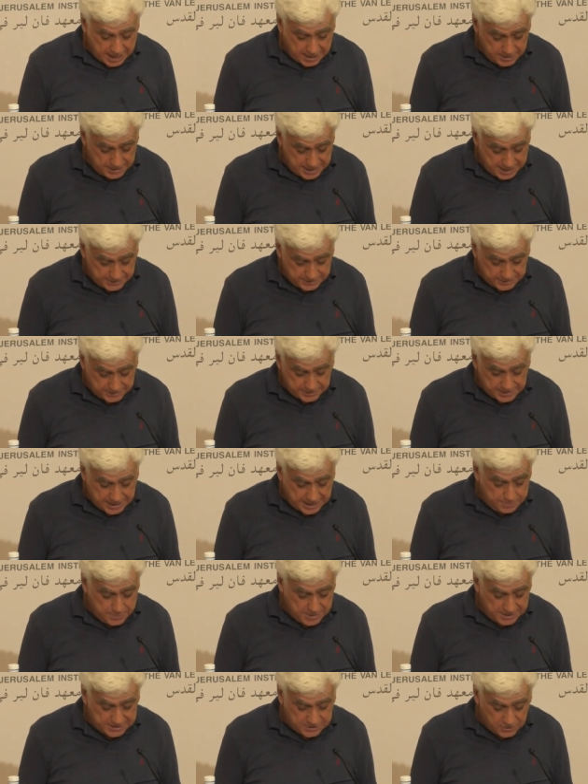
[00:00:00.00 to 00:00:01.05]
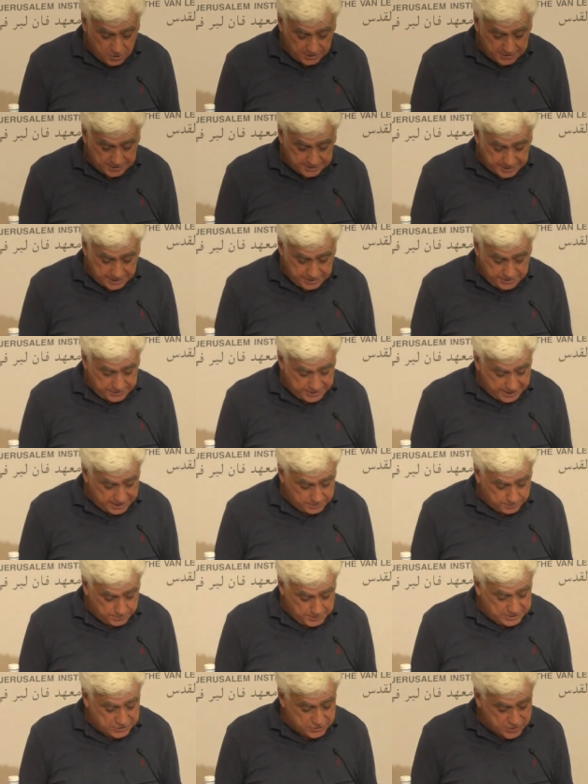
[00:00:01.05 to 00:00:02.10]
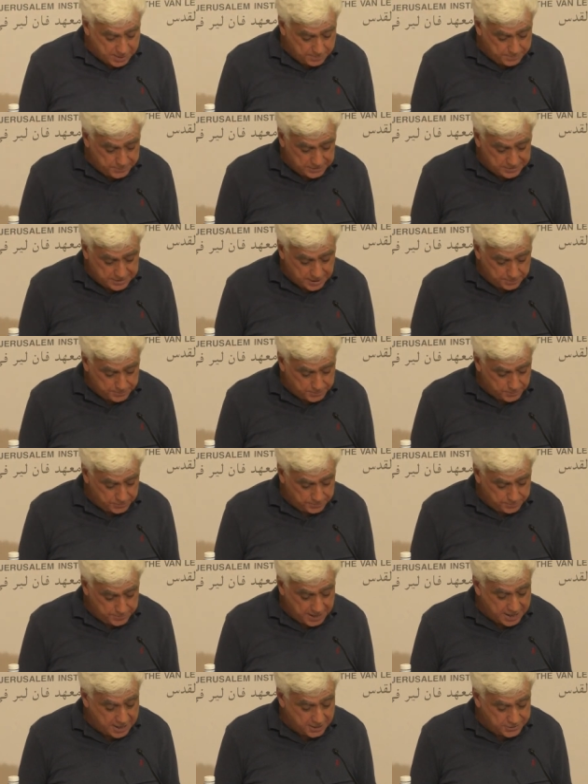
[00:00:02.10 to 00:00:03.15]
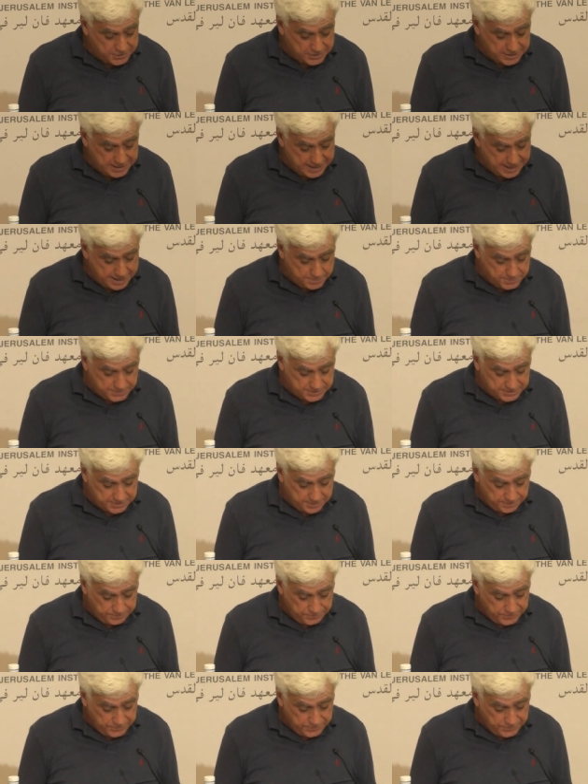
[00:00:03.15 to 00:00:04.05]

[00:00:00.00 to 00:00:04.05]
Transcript: ladder and must not at any rate be trampled upon by other claims.